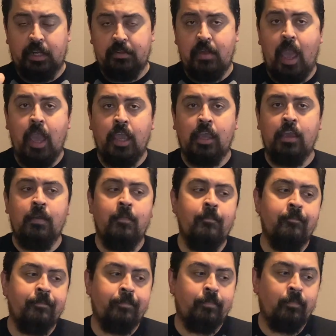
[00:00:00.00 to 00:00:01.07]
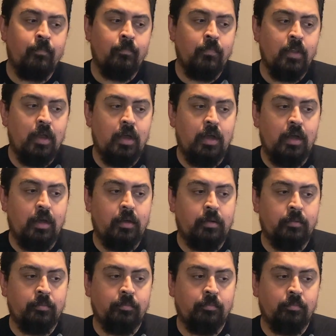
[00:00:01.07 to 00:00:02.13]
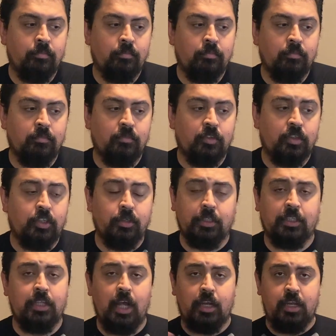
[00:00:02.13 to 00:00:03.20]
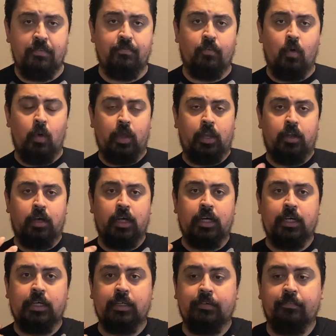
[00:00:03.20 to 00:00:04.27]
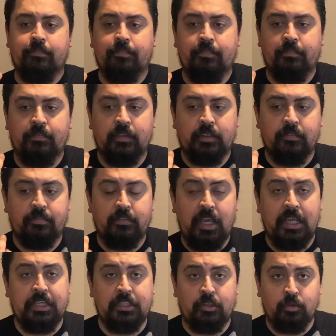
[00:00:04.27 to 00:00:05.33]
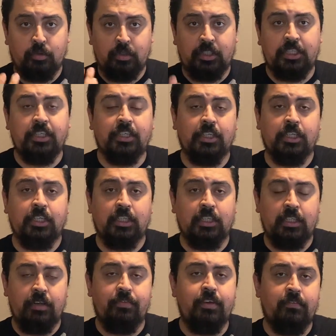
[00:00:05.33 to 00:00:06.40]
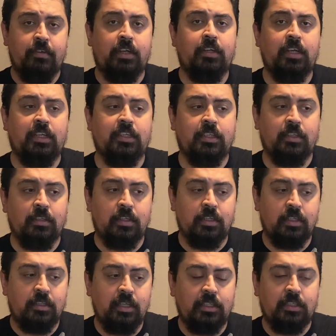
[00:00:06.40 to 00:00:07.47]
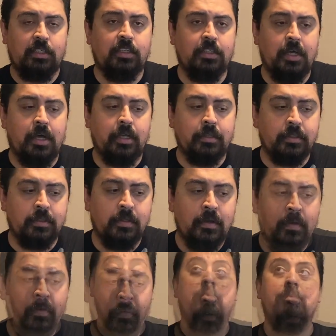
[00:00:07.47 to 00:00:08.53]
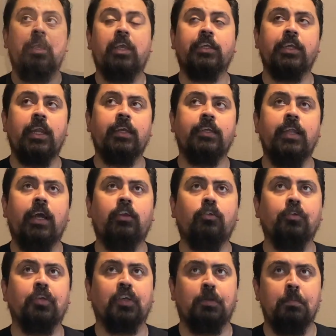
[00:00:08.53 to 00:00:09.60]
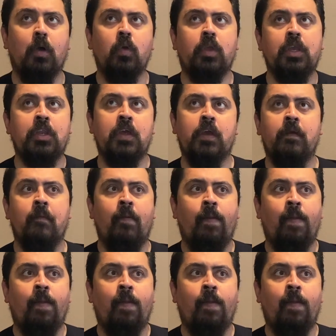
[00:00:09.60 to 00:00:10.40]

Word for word: tangy. So it's not devoid of taste or seasoning. It's definitely a very tasty sauce. And then because it has natural smoke in it,